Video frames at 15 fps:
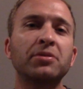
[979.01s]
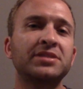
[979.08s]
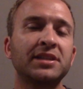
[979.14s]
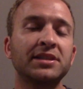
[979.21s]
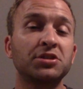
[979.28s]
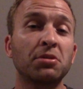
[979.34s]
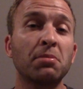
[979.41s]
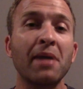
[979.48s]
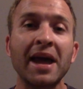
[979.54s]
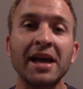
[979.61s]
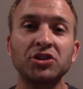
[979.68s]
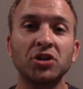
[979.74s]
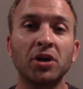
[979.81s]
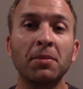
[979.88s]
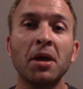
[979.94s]
scissors
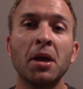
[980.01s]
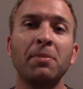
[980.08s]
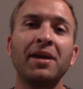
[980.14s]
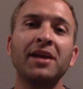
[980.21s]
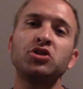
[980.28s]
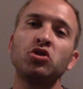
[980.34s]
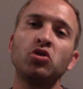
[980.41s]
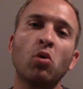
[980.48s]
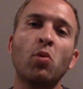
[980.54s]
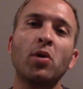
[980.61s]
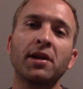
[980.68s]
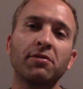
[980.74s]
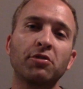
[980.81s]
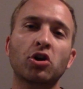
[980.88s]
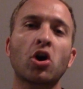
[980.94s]
matchup because you know one
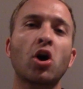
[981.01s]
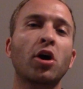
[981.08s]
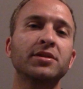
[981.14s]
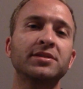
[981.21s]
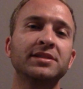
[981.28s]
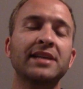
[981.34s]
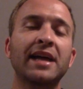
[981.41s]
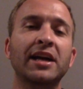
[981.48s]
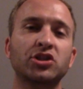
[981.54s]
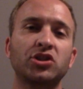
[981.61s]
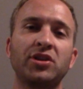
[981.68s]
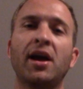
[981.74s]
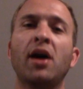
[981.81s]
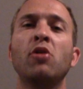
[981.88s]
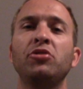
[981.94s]
of their cards is
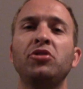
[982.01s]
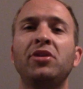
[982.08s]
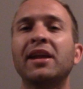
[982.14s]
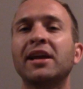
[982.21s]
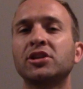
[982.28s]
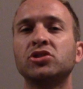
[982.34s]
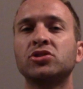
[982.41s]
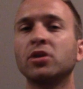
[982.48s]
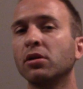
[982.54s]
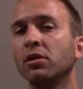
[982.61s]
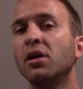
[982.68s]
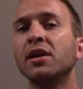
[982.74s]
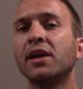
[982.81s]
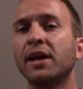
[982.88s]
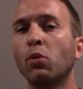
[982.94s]
actually out and you can actually start
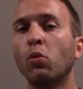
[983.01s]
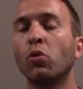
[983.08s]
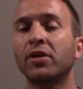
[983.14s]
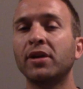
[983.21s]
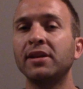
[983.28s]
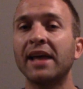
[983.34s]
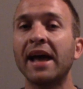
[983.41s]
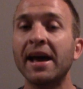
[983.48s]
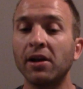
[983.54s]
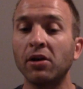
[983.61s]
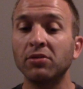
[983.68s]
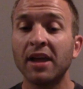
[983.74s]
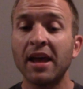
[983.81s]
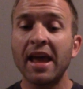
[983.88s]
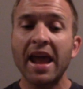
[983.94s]
kind of working that out.